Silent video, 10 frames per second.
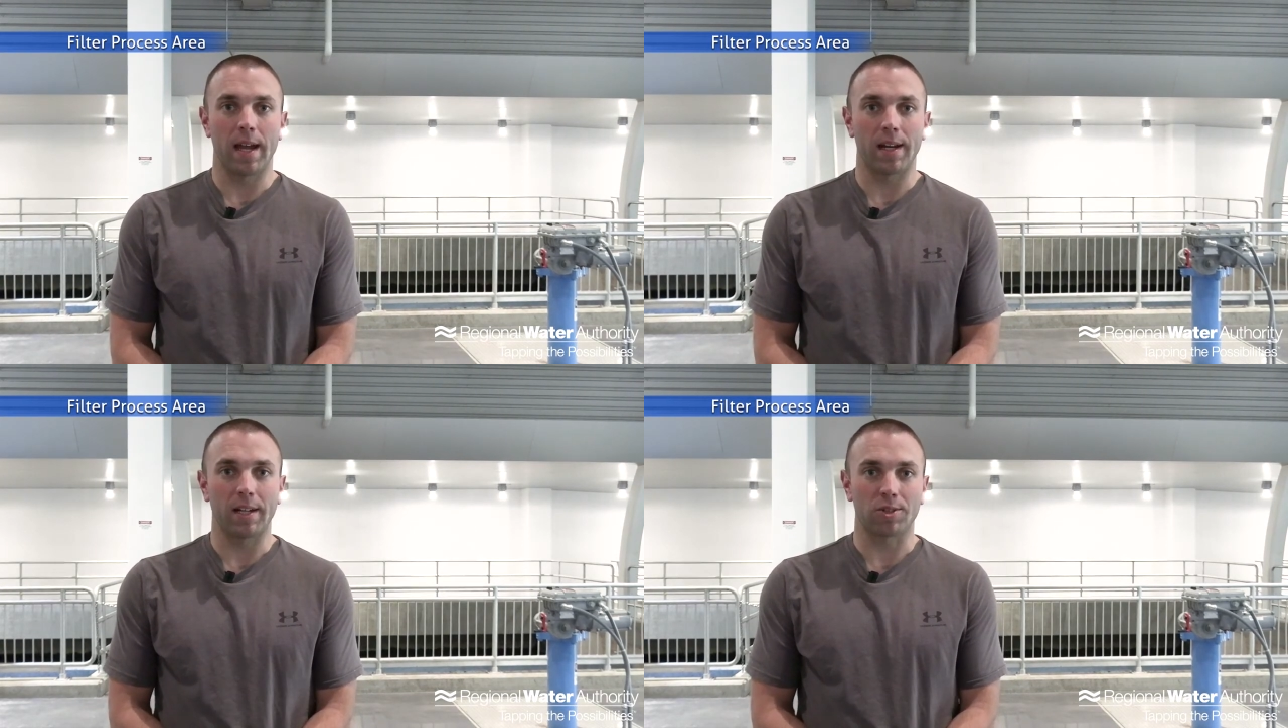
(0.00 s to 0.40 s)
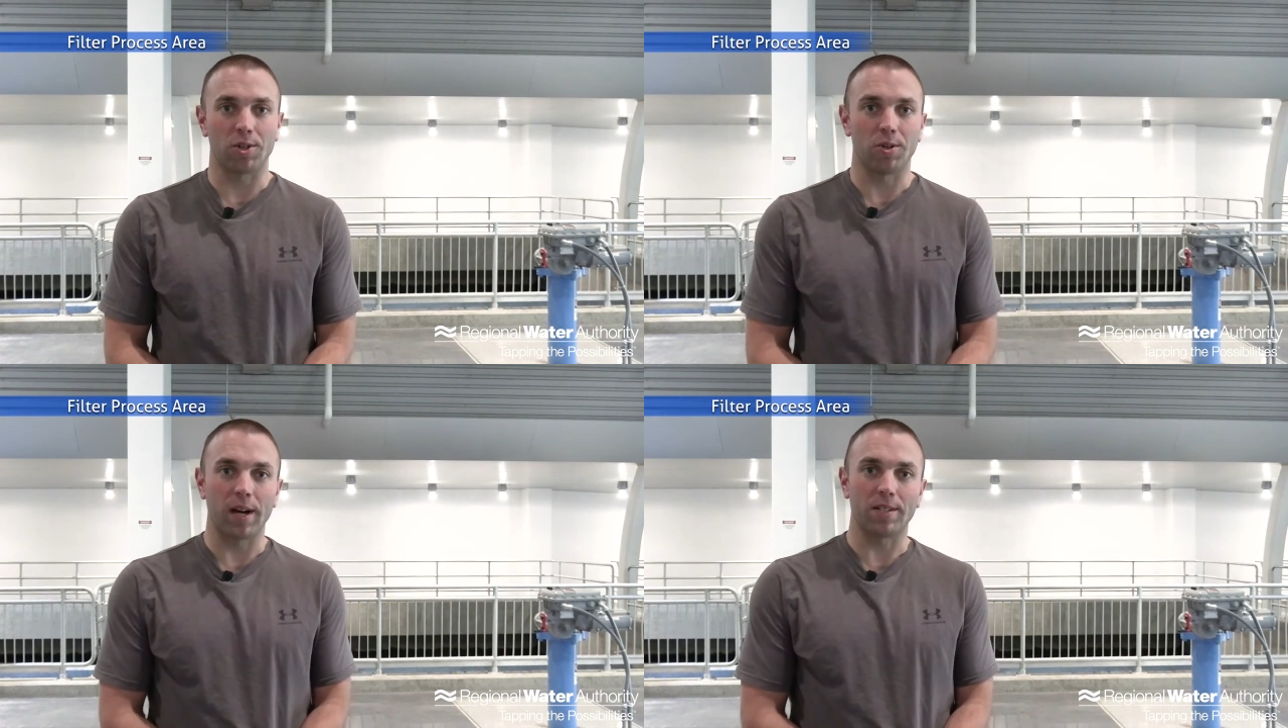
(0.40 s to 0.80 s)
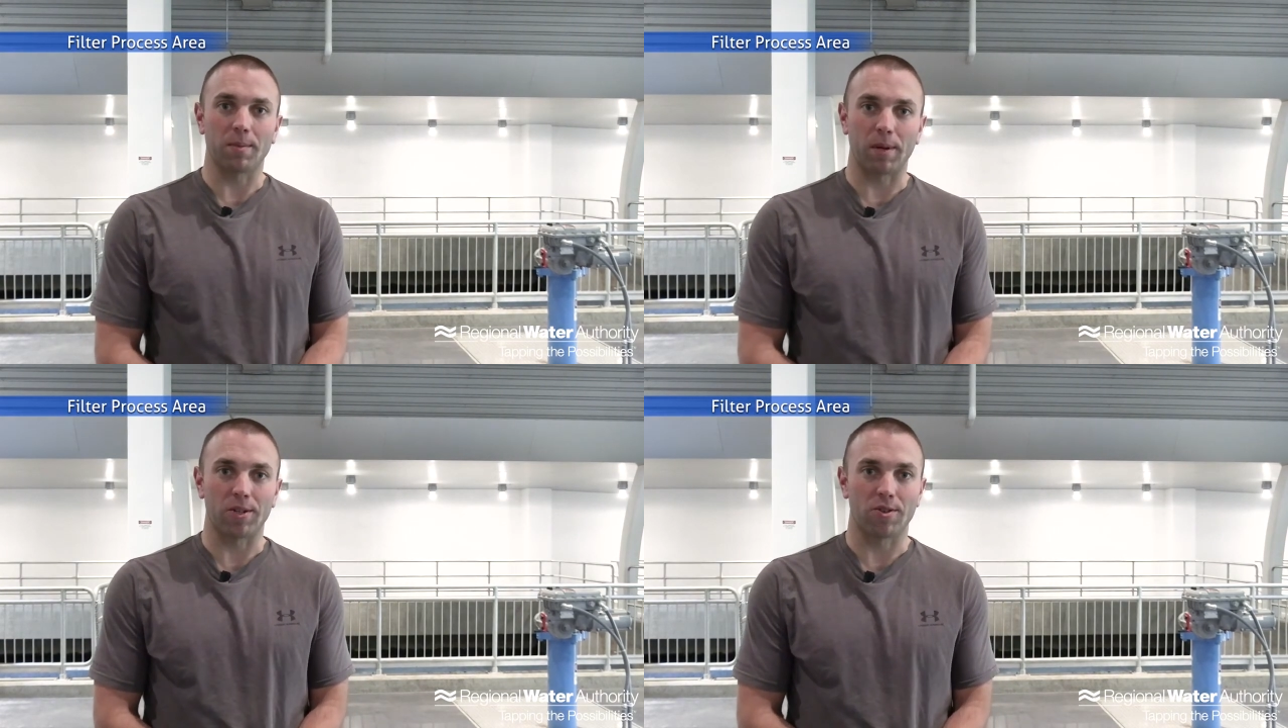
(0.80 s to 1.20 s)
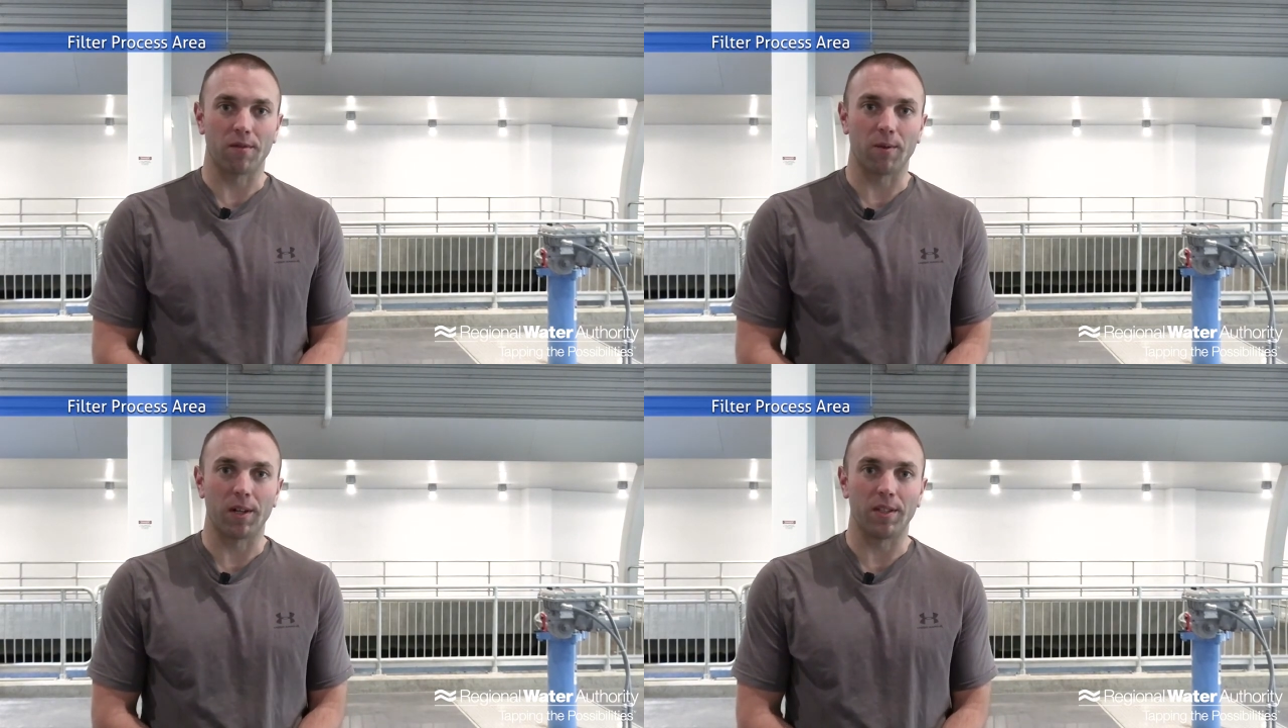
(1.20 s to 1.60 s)
And I'll show you guys a picture
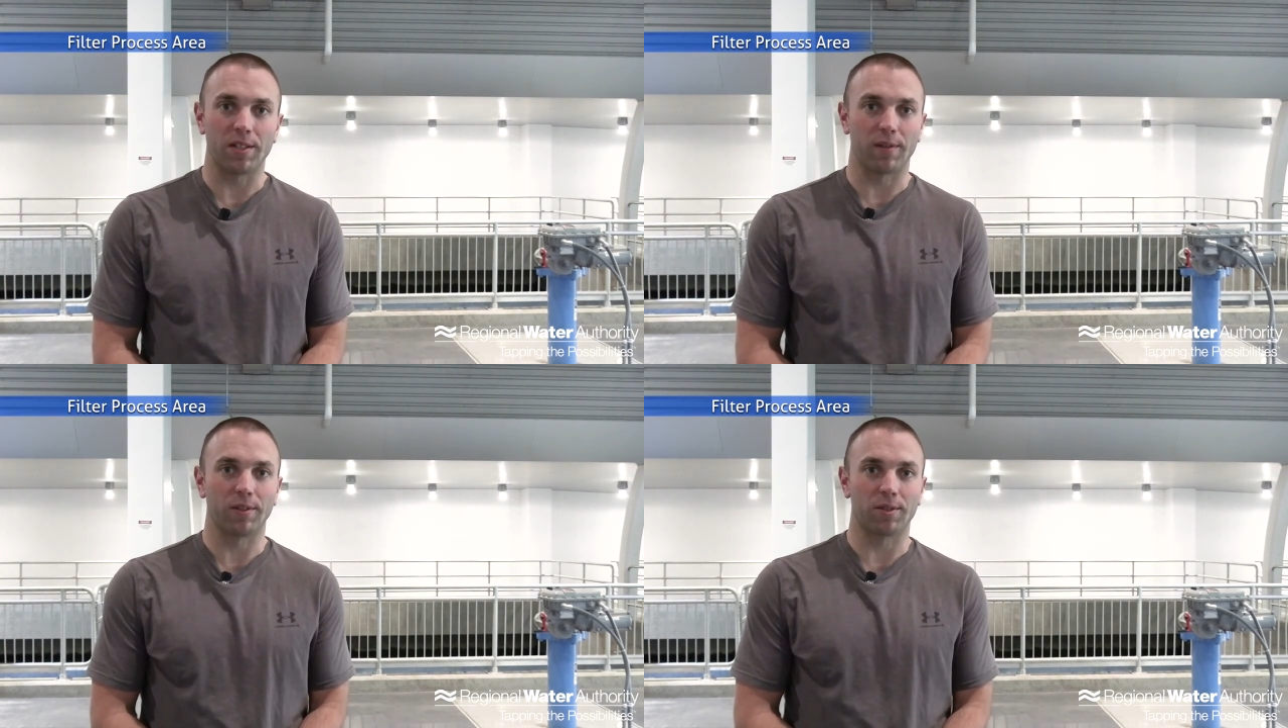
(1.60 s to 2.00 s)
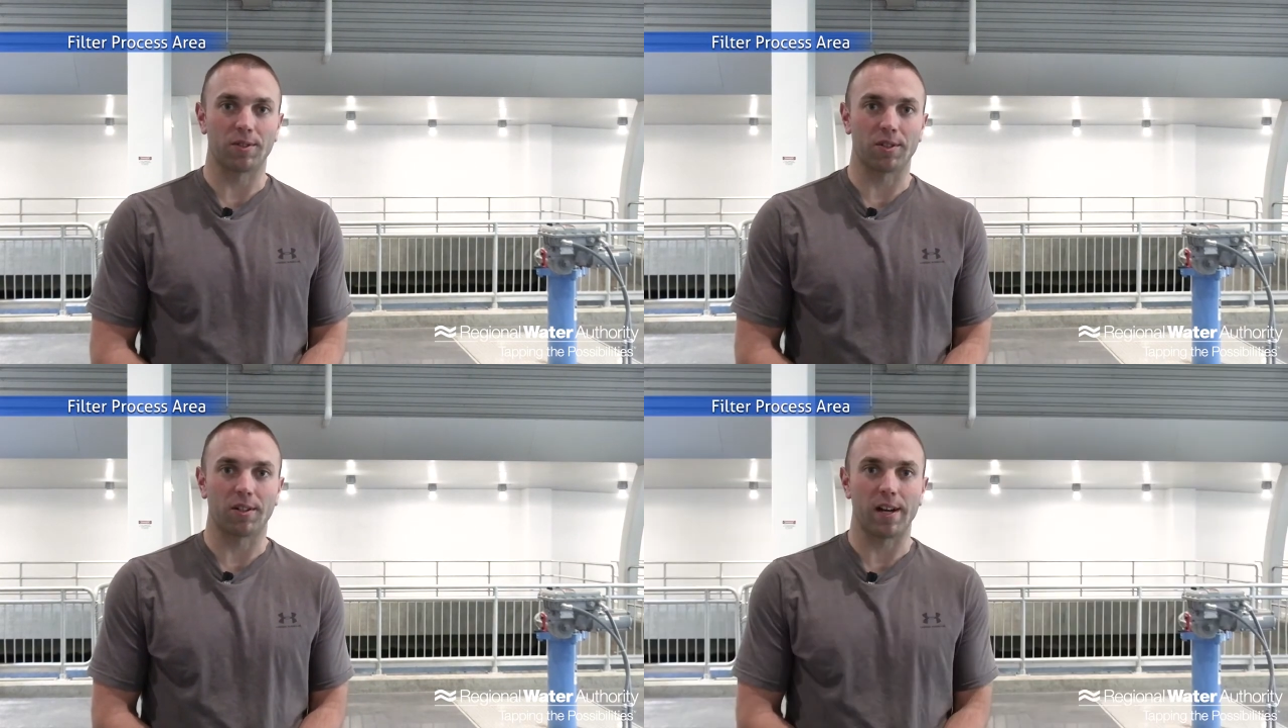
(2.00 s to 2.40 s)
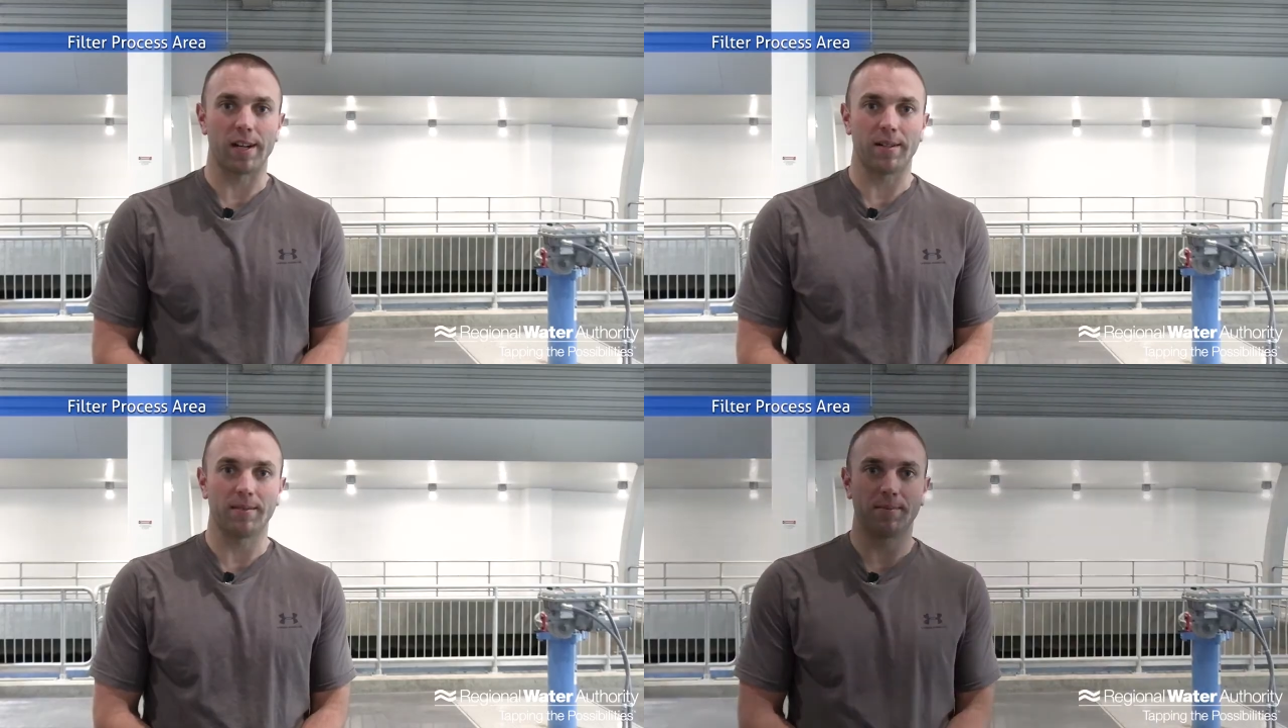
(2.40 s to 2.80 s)
of what these filters look like.